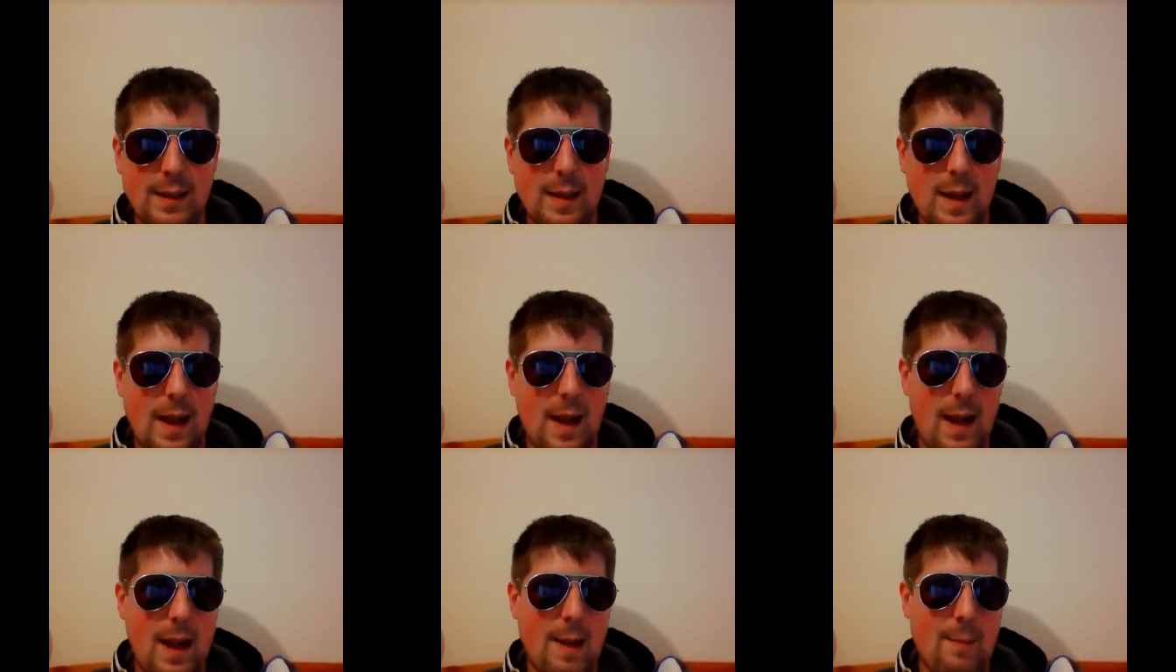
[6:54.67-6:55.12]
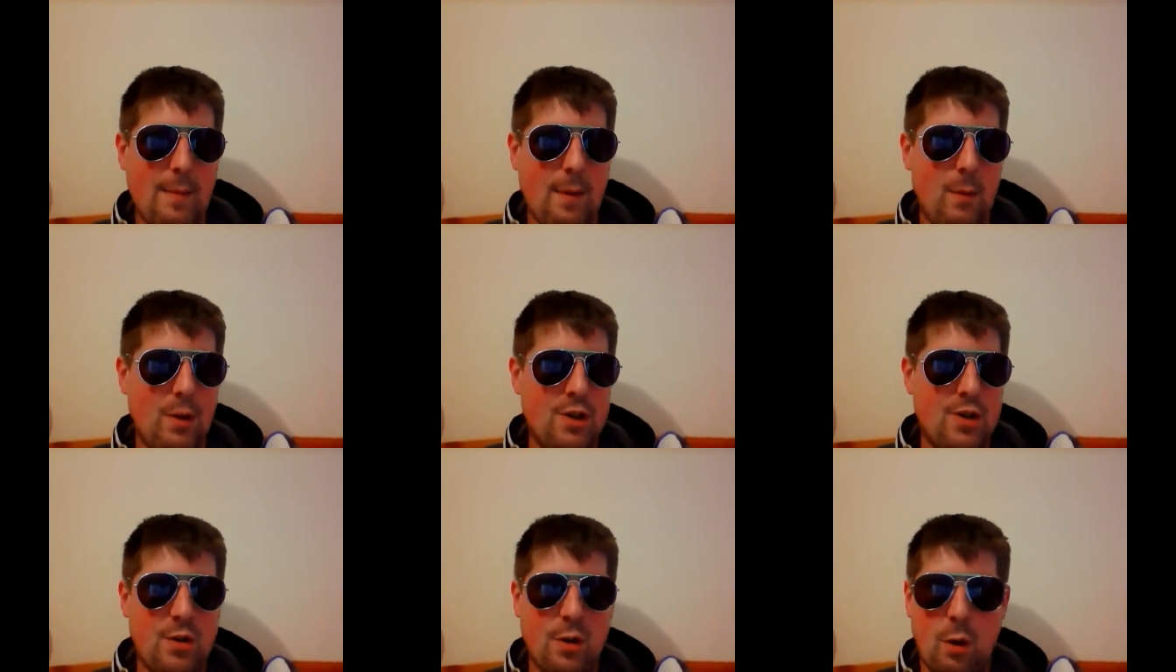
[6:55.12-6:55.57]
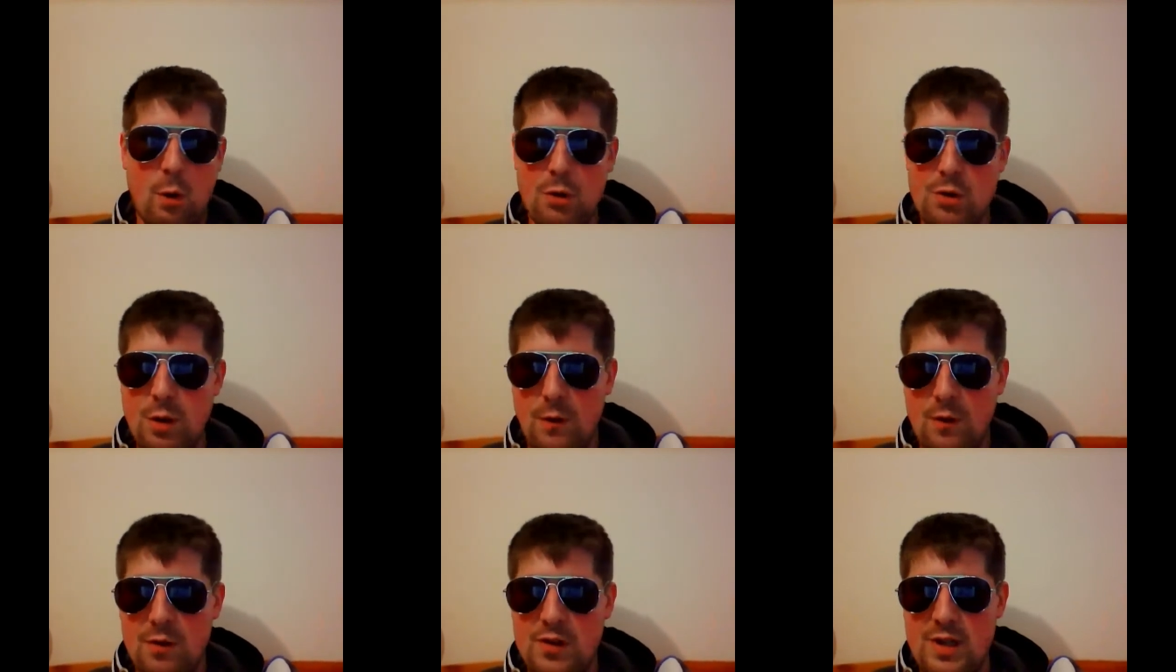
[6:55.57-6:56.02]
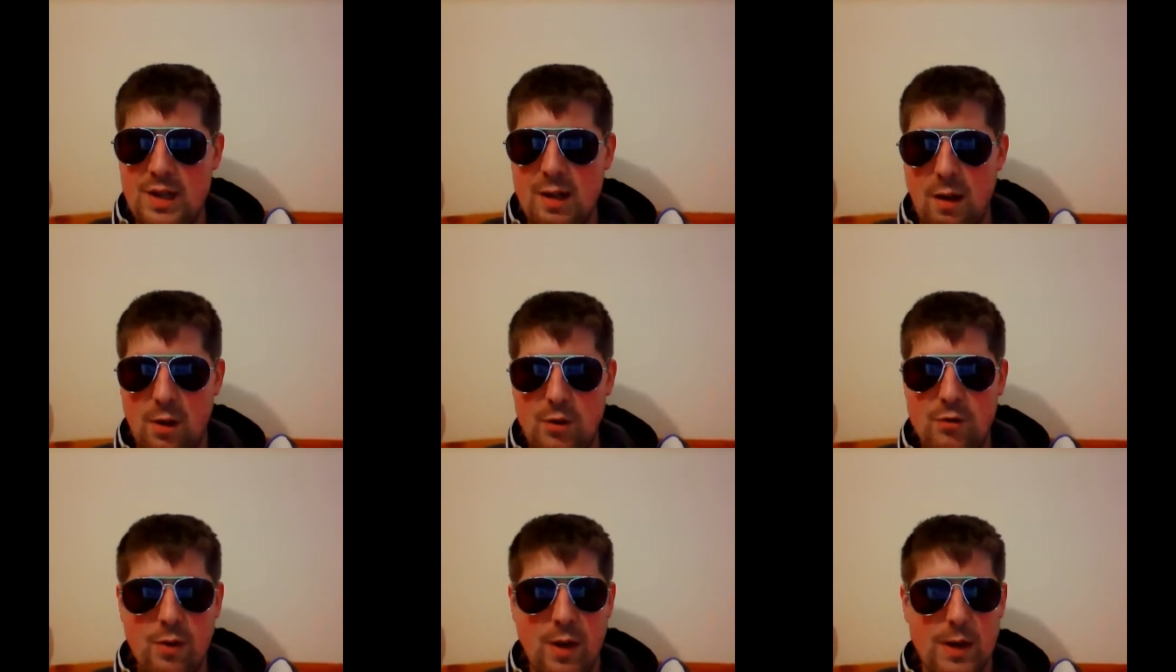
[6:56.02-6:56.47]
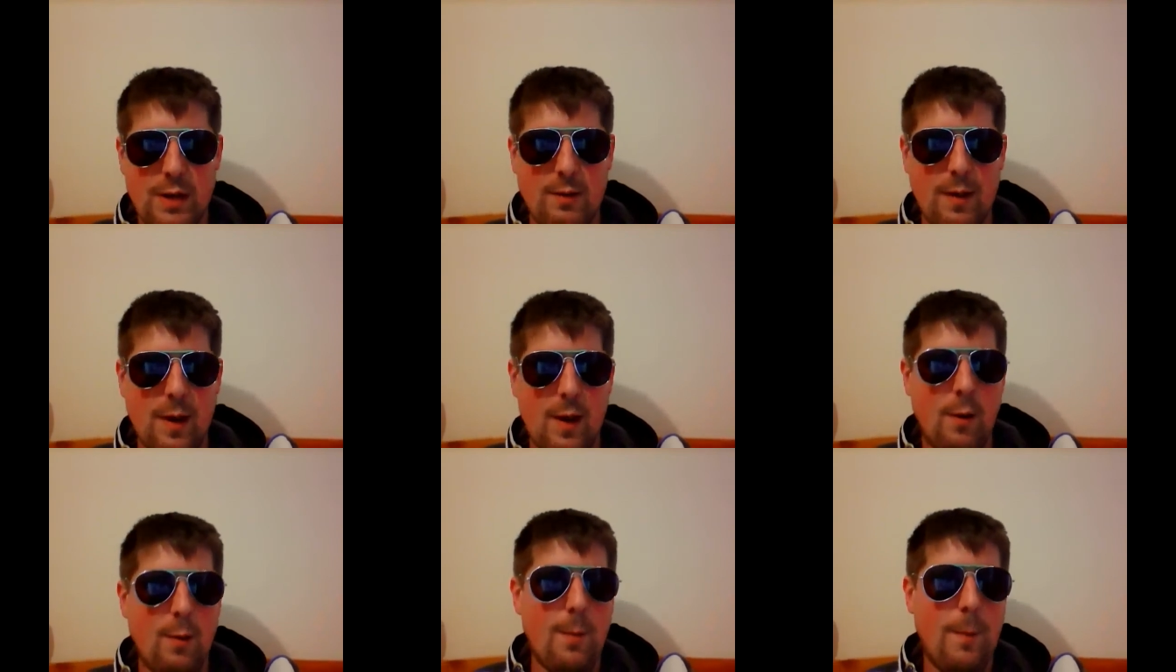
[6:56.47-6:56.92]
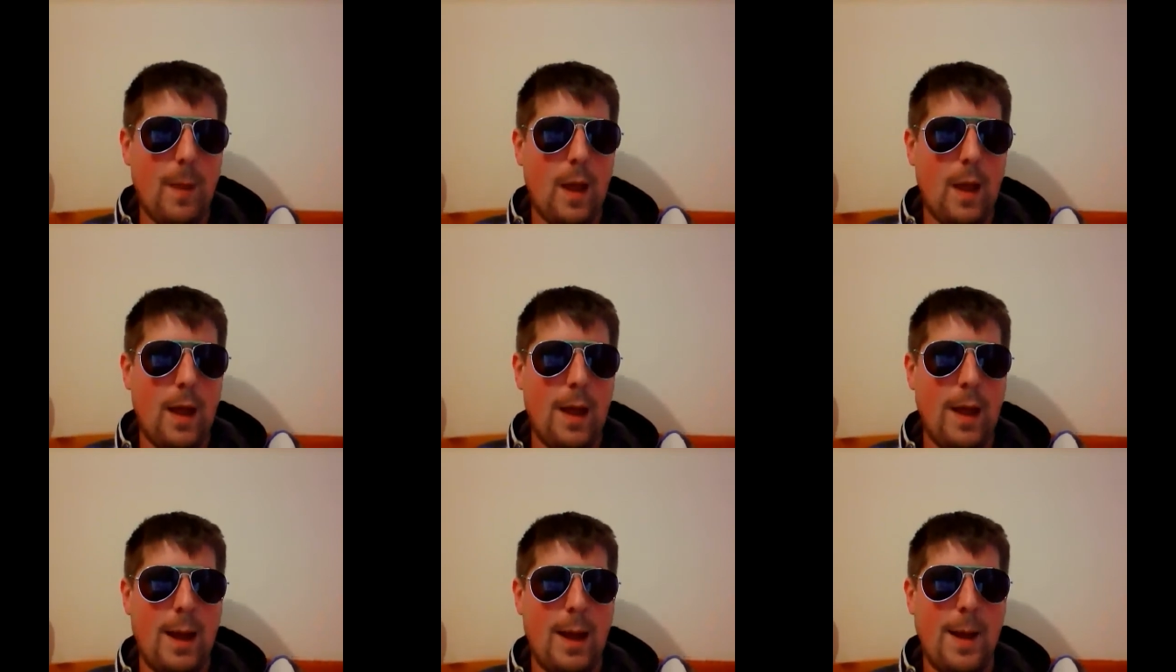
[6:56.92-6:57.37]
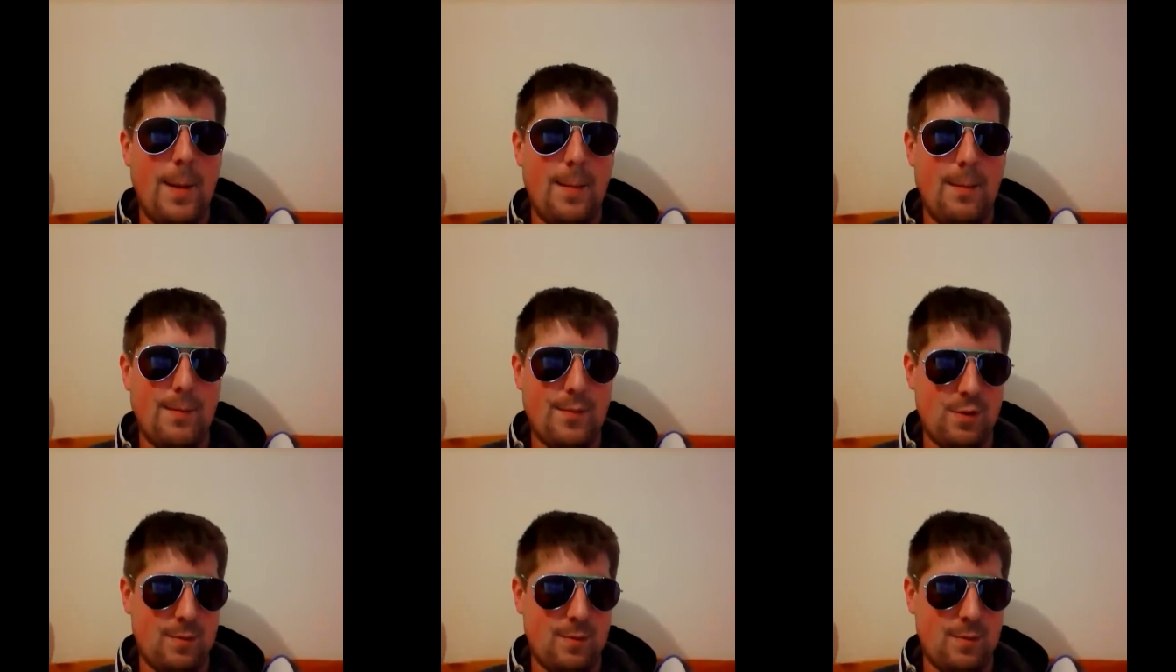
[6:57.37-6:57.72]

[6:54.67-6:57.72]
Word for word: um, and which caused obviously Andre Dirrell um,